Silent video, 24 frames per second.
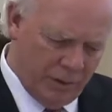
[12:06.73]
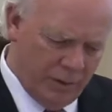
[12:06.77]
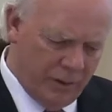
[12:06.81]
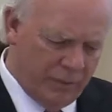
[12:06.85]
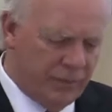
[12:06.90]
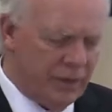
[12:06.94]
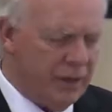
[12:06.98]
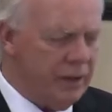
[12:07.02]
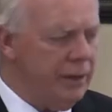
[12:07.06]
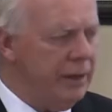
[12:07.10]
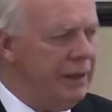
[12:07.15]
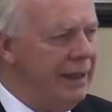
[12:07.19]
The
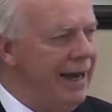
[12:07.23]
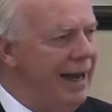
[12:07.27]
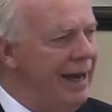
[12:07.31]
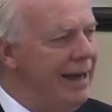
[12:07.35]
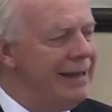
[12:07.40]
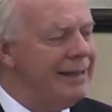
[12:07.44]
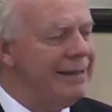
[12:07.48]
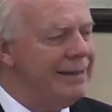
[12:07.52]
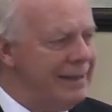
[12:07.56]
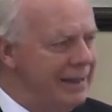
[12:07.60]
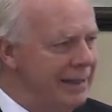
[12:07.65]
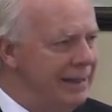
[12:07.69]
very
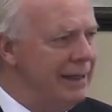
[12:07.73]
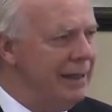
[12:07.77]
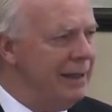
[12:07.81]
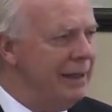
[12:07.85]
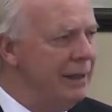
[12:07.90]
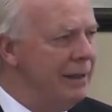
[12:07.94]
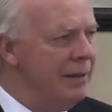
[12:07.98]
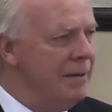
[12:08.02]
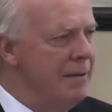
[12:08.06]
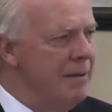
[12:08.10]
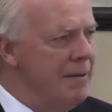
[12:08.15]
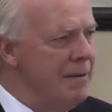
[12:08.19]

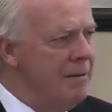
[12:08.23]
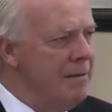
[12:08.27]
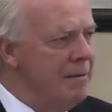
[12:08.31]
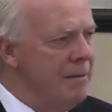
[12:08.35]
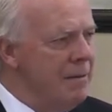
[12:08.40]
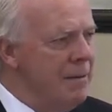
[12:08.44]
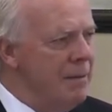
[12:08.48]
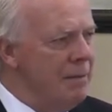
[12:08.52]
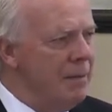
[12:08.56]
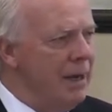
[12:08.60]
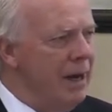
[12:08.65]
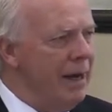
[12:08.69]
idea
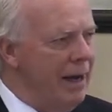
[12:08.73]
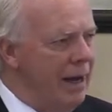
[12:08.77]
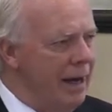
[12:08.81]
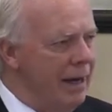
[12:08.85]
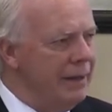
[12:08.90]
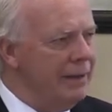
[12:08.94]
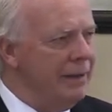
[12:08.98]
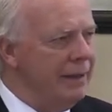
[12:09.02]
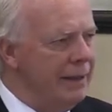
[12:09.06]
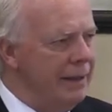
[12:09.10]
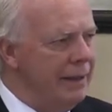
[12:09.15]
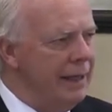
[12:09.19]

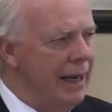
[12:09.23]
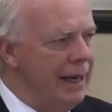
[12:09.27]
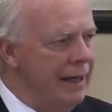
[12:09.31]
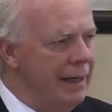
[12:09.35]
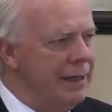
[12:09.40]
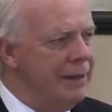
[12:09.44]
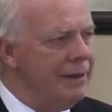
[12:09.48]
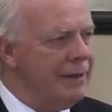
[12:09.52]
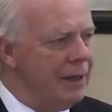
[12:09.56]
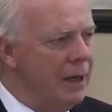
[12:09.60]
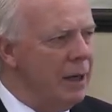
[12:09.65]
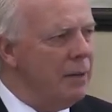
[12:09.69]
behind the
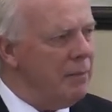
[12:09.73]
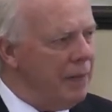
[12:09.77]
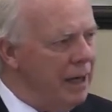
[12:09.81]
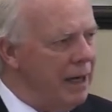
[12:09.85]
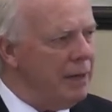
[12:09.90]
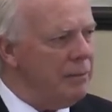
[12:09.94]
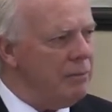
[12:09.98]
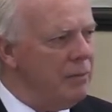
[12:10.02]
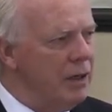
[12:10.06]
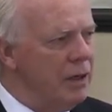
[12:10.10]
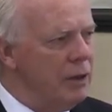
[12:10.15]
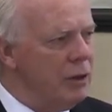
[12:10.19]
eighth
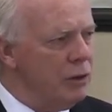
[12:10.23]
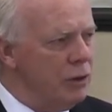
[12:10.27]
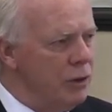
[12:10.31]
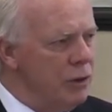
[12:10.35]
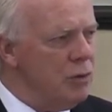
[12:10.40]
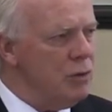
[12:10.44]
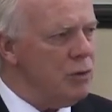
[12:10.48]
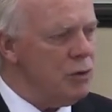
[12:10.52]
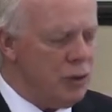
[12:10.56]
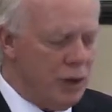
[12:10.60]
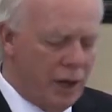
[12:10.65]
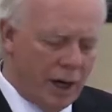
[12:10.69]
commandment,
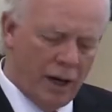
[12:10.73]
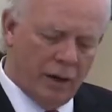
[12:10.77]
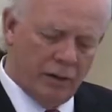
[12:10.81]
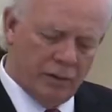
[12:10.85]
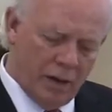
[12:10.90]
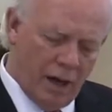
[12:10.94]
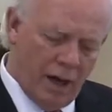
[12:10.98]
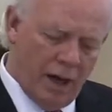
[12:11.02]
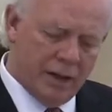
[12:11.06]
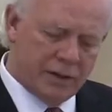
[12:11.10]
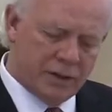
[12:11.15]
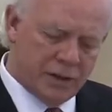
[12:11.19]
you shall
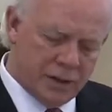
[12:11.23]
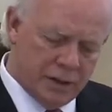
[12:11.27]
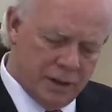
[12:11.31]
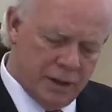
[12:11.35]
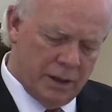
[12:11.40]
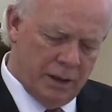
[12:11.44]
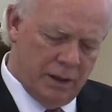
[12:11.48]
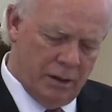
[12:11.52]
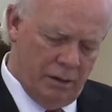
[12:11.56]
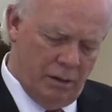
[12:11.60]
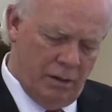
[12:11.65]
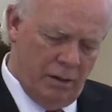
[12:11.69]
not
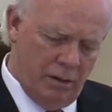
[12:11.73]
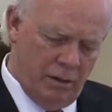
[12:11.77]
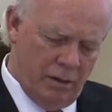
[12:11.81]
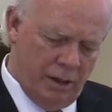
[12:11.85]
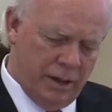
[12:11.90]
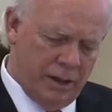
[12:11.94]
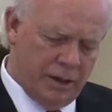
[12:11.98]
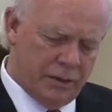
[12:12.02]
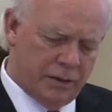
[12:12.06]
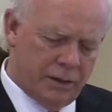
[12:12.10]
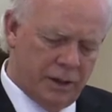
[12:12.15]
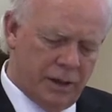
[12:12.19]
steal,
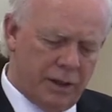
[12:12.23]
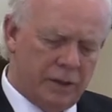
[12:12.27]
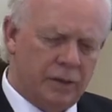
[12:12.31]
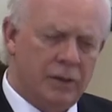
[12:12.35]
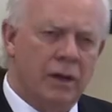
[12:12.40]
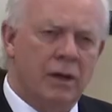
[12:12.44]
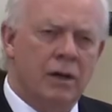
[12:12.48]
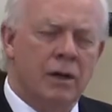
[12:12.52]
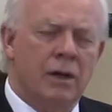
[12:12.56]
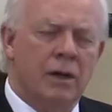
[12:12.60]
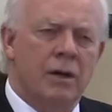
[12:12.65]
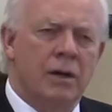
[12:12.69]
is that
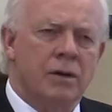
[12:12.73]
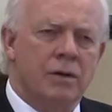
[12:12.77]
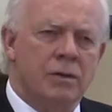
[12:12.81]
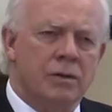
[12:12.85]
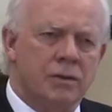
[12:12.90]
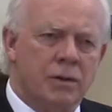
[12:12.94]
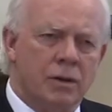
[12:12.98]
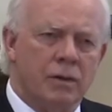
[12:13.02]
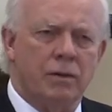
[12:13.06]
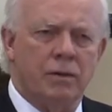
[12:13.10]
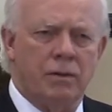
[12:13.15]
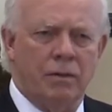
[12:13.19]

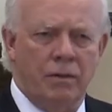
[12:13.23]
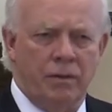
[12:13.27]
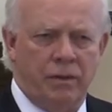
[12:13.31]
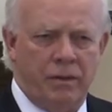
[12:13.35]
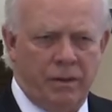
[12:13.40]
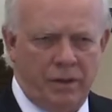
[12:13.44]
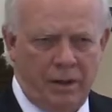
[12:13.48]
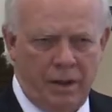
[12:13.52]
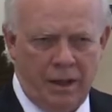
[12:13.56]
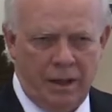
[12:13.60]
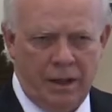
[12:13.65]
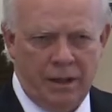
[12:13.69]
certain
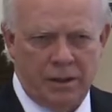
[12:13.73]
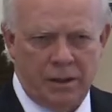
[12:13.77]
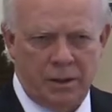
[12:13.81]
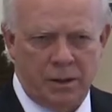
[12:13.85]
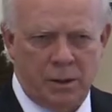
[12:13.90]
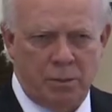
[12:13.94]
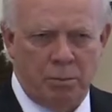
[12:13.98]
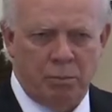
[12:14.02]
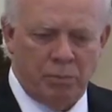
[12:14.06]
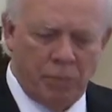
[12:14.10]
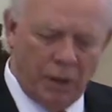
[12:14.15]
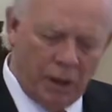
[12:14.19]

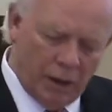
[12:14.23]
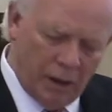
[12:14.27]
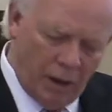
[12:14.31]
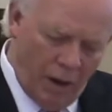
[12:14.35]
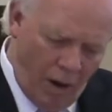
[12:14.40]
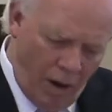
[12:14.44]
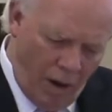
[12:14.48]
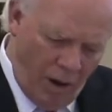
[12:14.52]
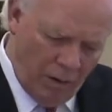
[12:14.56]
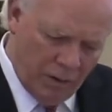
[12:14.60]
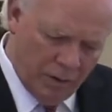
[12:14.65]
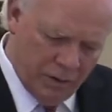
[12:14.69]
things
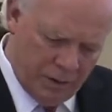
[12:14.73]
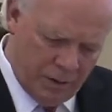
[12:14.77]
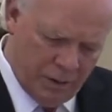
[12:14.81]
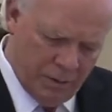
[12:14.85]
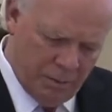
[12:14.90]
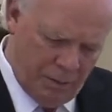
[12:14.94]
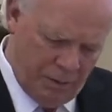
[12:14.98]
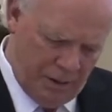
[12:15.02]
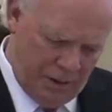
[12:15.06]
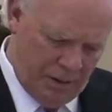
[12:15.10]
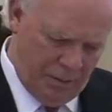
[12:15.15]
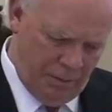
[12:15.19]
belong to
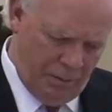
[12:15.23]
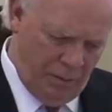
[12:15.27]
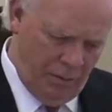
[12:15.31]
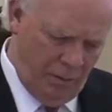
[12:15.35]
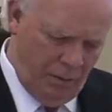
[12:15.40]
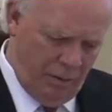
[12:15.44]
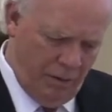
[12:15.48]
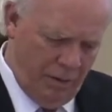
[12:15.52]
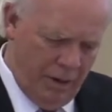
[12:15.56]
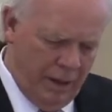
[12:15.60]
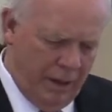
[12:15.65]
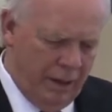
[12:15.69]

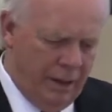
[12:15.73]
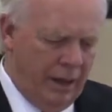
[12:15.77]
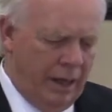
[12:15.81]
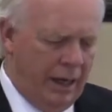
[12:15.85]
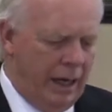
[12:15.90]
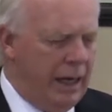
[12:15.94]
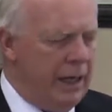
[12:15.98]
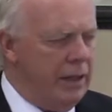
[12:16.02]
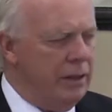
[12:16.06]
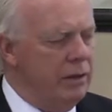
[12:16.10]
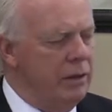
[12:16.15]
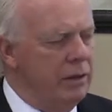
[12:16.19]
people
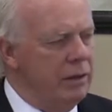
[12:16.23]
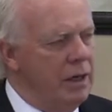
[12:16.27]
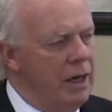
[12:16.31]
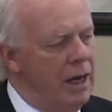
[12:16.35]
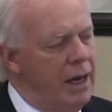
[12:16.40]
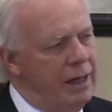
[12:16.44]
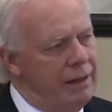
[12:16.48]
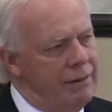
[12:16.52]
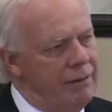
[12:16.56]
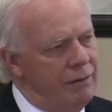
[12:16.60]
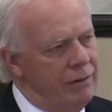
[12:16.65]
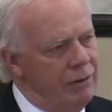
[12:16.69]
and you're
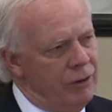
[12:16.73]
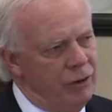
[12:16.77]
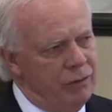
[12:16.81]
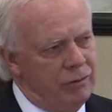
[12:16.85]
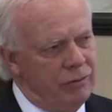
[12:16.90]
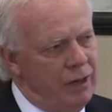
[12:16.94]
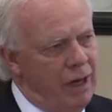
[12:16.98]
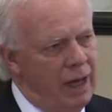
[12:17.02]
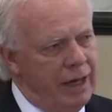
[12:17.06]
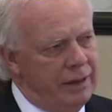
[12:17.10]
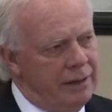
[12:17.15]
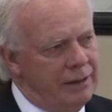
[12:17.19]
not, you're
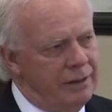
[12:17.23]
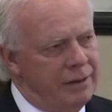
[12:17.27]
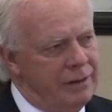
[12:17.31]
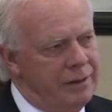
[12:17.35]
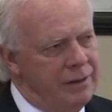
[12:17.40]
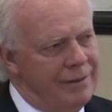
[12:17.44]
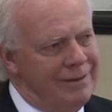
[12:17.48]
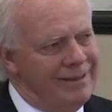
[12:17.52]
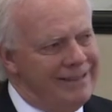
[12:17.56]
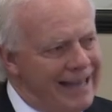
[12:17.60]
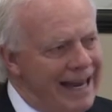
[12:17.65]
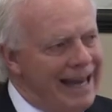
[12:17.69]
not
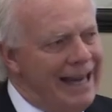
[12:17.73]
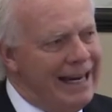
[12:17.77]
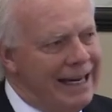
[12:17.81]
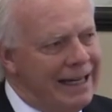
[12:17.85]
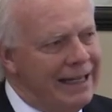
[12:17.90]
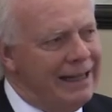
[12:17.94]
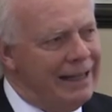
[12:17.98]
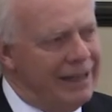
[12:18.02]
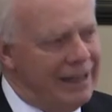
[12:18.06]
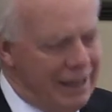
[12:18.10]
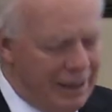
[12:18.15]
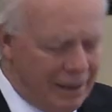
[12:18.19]
to
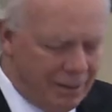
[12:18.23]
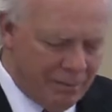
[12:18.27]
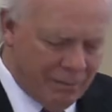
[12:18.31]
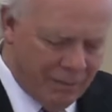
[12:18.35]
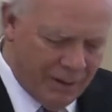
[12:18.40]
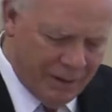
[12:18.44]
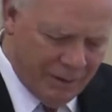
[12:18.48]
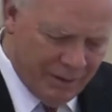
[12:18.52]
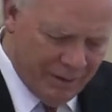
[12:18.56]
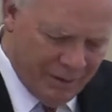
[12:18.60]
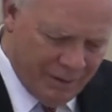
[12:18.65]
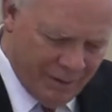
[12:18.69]
take
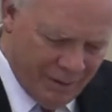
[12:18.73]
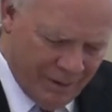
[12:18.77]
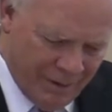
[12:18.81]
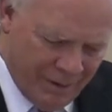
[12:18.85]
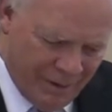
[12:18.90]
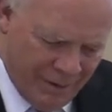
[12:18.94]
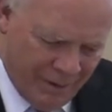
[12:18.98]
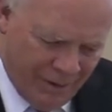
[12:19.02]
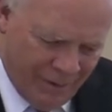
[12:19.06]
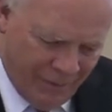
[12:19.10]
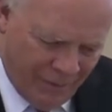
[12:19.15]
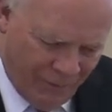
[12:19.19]
them
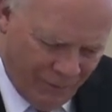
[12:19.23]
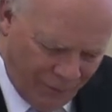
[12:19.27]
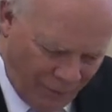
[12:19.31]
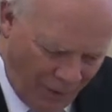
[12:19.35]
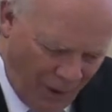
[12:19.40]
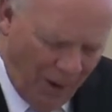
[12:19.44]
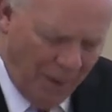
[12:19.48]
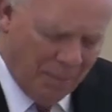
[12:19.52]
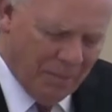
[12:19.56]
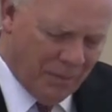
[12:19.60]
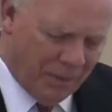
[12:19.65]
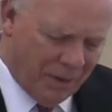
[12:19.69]

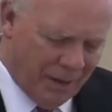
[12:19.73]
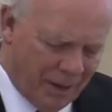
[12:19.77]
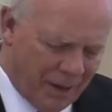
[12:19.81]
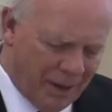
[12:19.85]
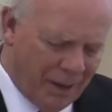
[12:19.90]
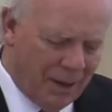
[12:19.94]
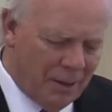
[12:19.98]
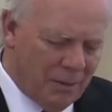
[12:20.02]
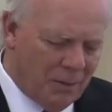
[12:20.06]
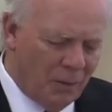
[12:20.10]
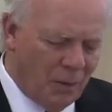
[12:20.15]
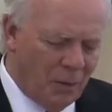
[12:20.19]
from
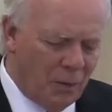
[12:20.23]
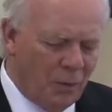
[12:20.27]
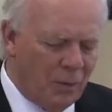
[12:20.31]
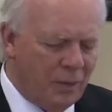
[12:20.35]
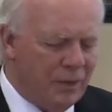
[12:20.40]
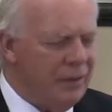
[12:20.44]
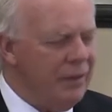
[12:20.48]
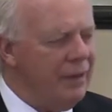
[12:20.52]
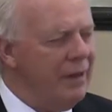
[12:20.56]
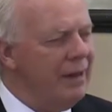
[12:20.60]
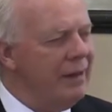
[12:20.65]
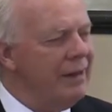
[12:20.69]
them
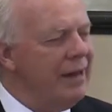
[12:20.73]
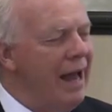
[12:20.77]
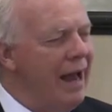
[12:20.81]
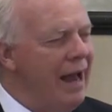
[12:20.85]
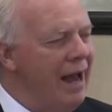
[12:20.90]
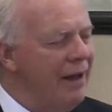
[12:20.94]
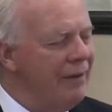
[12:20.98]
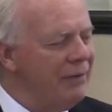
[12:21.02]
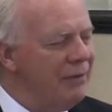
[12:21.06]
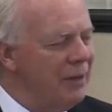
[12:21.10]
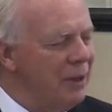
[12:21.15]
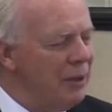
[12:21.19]

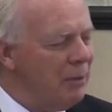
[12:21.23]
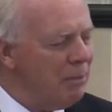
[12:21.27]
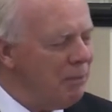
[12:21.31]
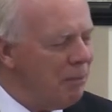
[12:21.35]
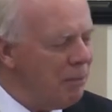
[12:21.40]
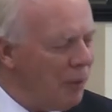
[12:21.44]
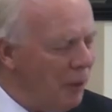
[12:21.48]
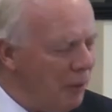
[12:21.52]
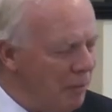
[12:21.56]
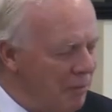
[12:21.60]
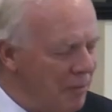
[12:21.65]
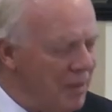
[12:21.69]
without their
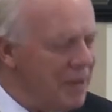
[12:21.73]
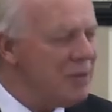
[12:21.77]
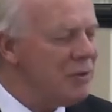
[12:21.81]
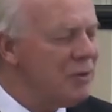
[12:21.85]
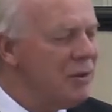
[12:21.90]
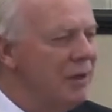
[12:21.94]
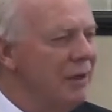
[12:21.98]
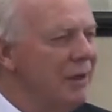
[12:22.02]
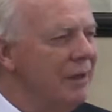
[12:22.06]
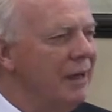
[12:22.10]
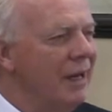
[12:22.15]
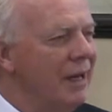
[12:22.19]

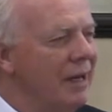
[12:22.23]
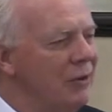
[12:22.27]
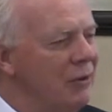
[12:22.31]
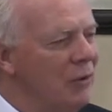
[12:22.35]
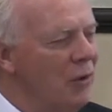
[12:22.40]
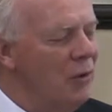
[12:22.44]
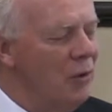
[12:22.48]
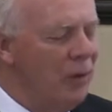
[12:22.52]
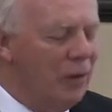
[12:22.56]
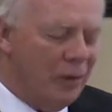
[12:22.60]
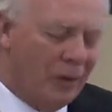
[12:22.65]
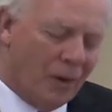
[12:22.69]
permission, and
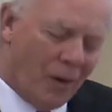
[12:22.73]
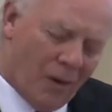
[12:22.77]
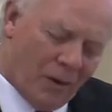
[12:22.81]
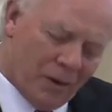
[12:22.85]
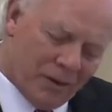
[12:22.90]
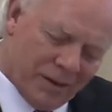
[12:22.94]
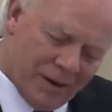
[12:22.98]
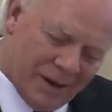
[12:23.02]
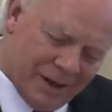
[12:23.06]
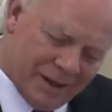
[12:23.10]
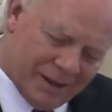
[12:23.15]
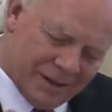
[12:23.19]
nor
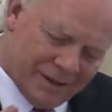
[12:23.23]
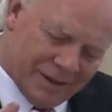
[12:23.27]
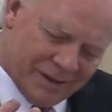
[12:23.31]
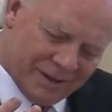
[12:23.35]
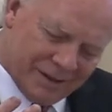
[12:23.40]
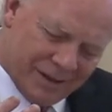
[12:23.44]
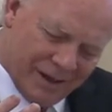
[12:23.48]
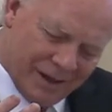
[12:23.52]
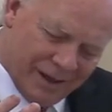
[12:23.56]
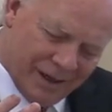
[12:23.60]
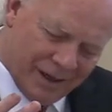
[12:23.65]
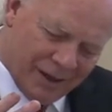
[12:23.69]
are they to
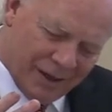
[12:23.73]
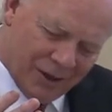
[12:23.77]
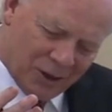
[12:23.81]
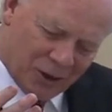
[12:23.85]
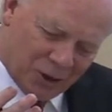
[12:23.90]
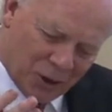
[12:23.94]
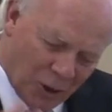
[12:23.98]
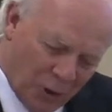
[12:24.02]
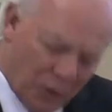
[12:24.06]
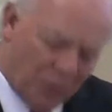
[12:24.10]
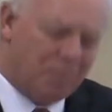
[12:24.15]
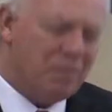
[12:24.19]
take
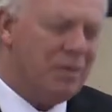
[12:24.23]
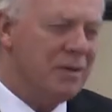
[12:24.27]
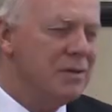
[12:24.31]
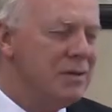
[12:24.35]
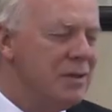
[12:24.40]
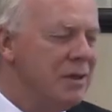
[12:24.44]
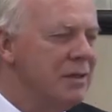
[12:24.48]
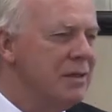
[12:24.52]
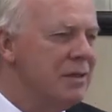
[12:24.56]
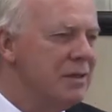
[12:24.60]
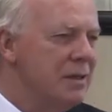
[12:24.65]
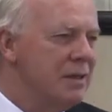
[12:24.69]
your
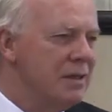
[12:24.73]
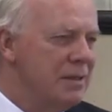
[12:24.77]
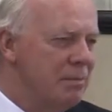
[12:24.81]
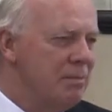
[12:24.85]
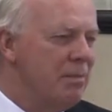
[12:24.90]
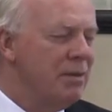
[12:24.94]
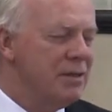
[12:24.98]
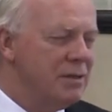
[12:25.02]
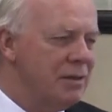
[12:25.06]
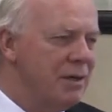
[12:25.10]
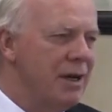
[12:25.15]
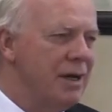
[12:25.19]

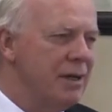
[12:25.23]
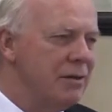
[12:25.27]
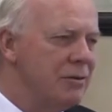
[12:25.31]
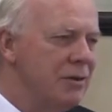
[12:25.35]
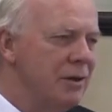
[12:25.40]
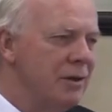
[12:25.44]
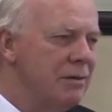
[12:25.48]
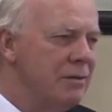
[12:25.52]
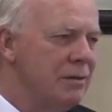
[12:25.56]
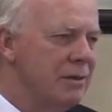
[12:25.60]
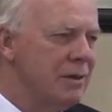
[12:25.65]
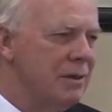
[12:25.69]

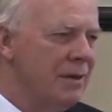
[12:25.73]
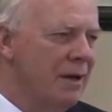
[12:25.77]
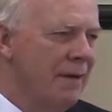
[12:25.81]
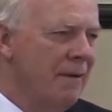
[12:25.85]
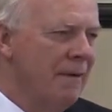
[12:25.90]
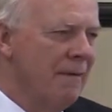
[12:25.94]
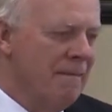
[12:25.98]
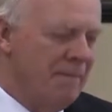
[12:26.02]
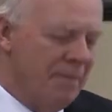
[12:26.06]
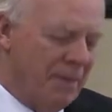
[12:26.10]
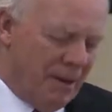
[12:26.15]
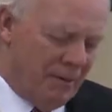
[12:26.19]
possessions
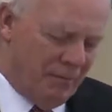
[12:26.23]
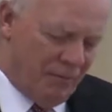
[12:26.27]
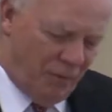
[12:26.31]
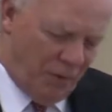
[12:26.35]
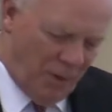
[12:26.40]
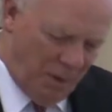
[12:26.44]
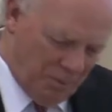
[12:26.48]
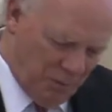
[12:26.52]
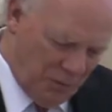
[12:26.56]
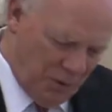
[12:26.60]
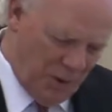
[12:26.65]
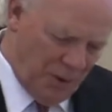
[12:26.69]

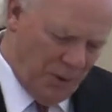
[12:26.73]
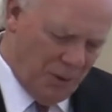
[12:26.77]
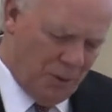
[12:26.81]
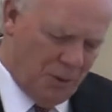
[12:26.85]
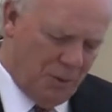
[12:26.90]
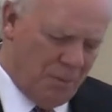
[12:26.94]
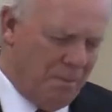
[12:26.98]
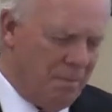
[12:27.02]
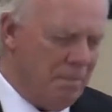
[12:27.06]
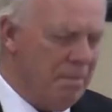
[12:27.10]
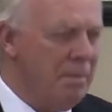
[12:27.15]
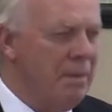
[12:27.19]
from
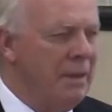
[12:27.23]
you.